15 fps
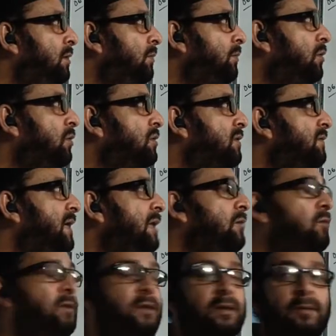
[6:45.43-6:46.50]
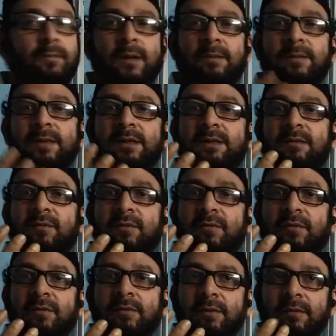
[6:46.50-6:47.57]
Because of that only the bulb is
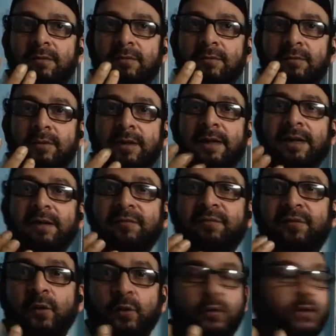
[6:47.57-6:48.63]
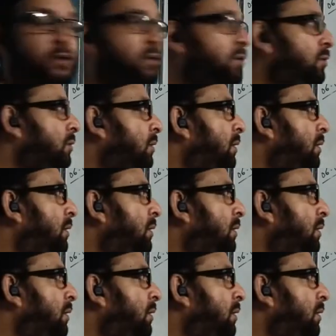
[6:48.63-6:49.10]
getting fused.